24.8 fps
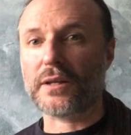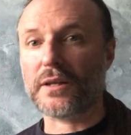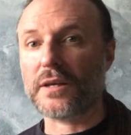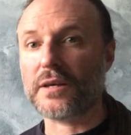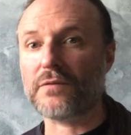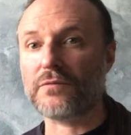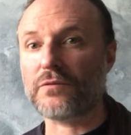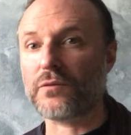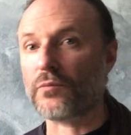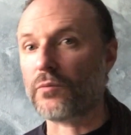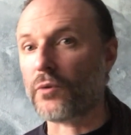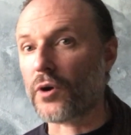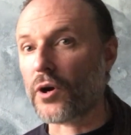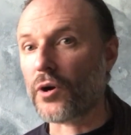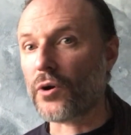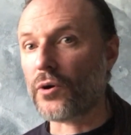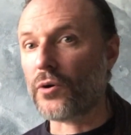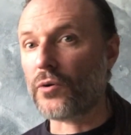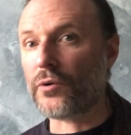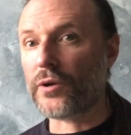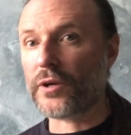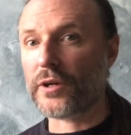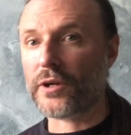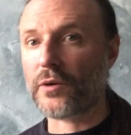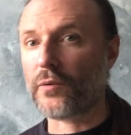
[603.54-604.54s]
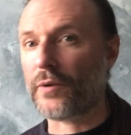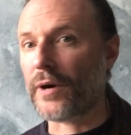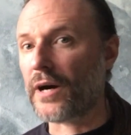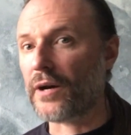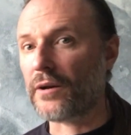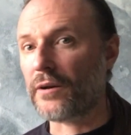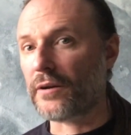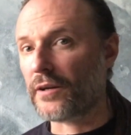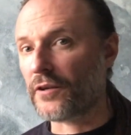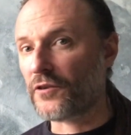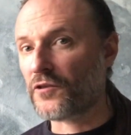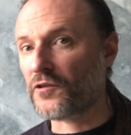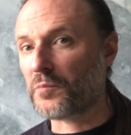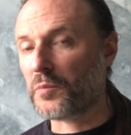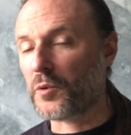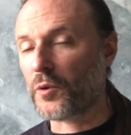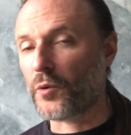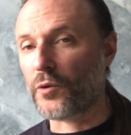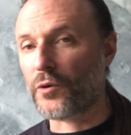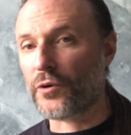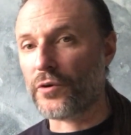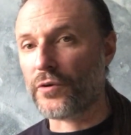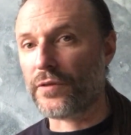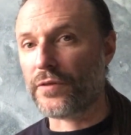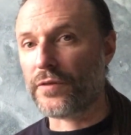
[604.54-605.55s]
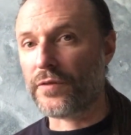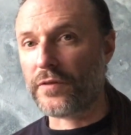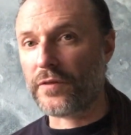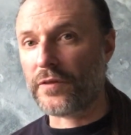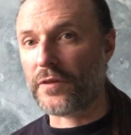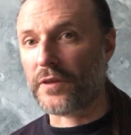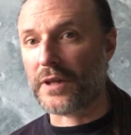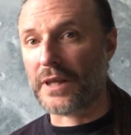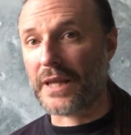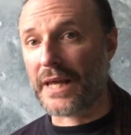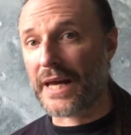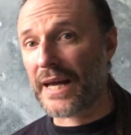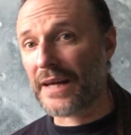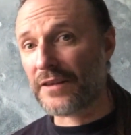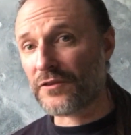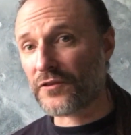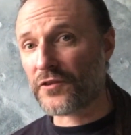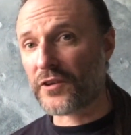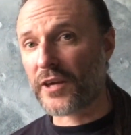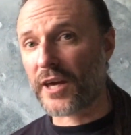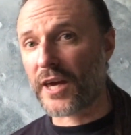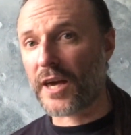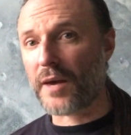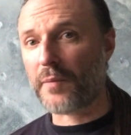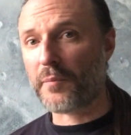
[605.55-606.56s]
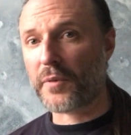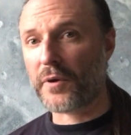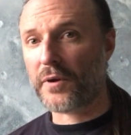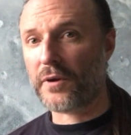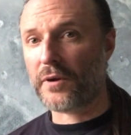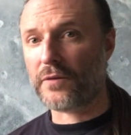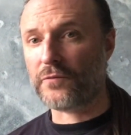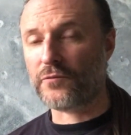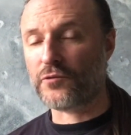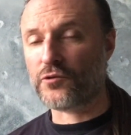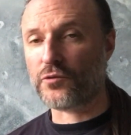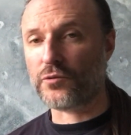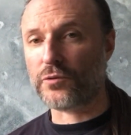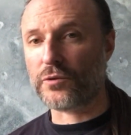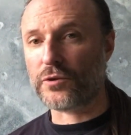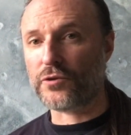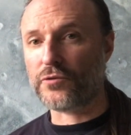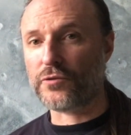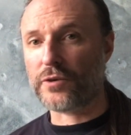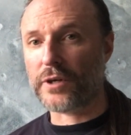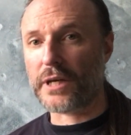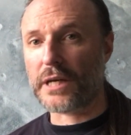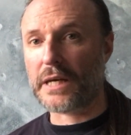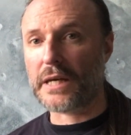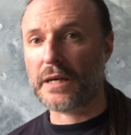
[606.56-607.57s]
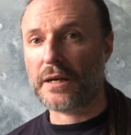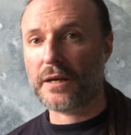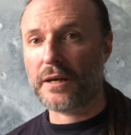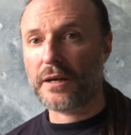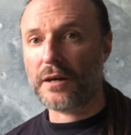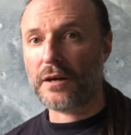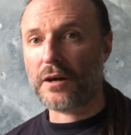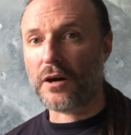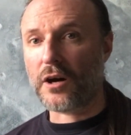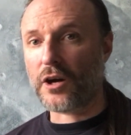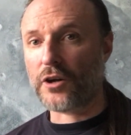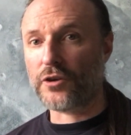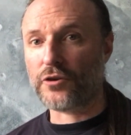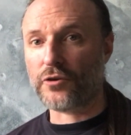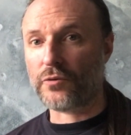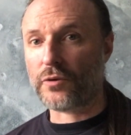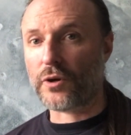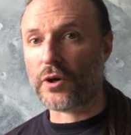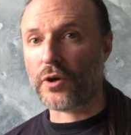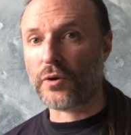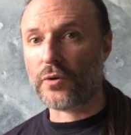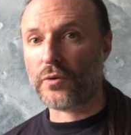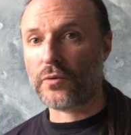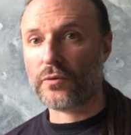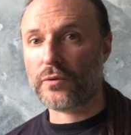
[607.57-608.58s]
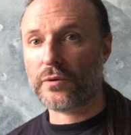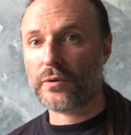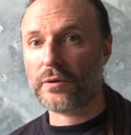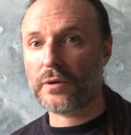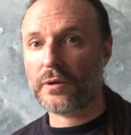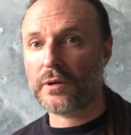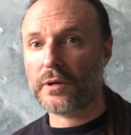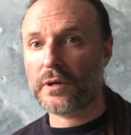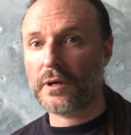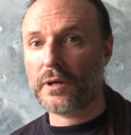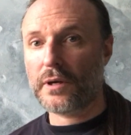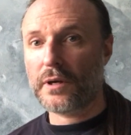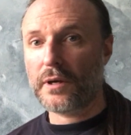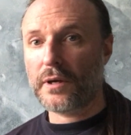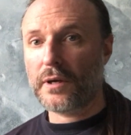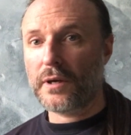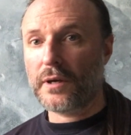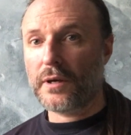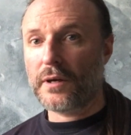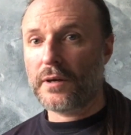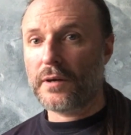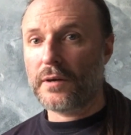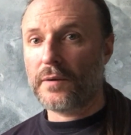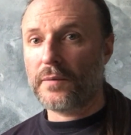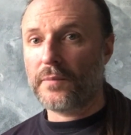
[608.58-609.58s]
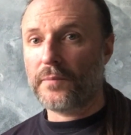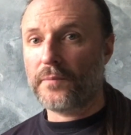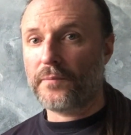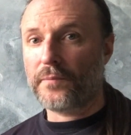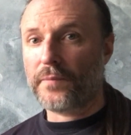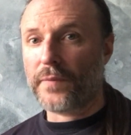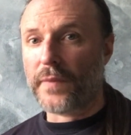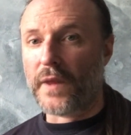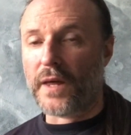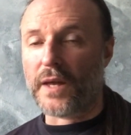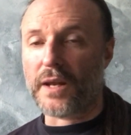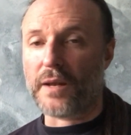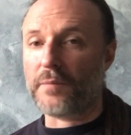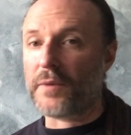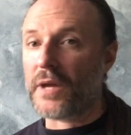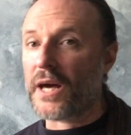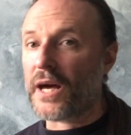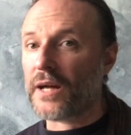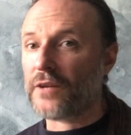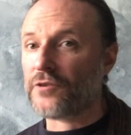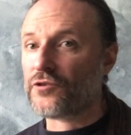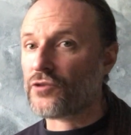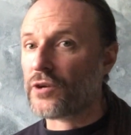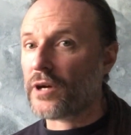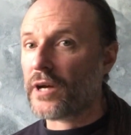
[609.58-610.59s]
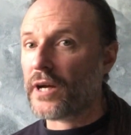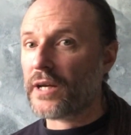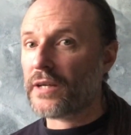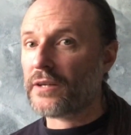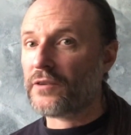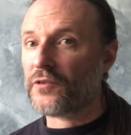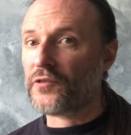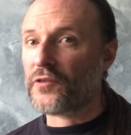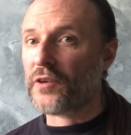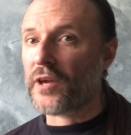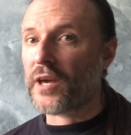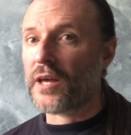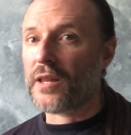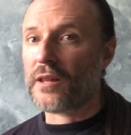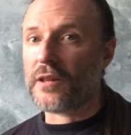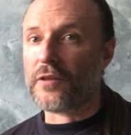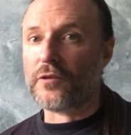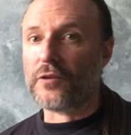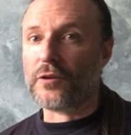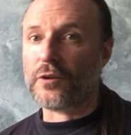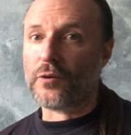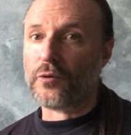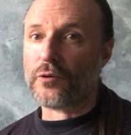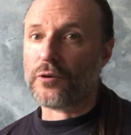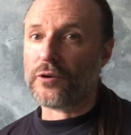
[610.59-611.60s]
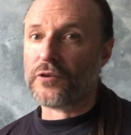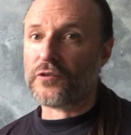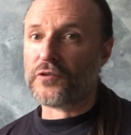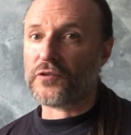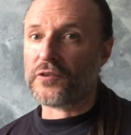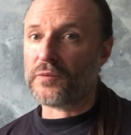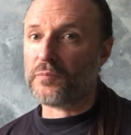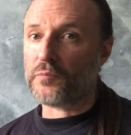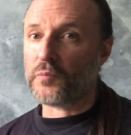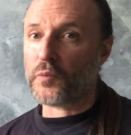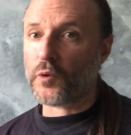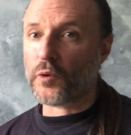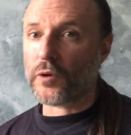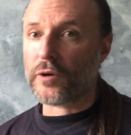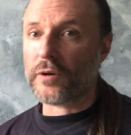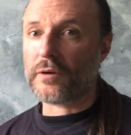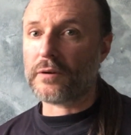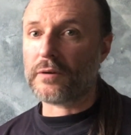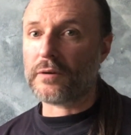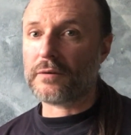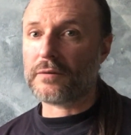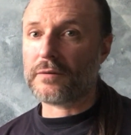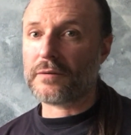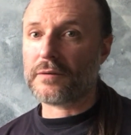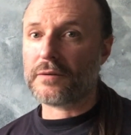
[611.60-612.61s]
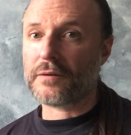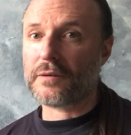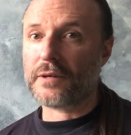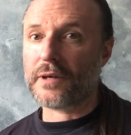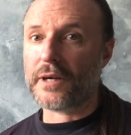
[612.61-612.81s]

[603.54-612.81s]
leave the road, and go out and explore the landscape of Druidry on your own. And I'm not trying to say that the lore isn't important,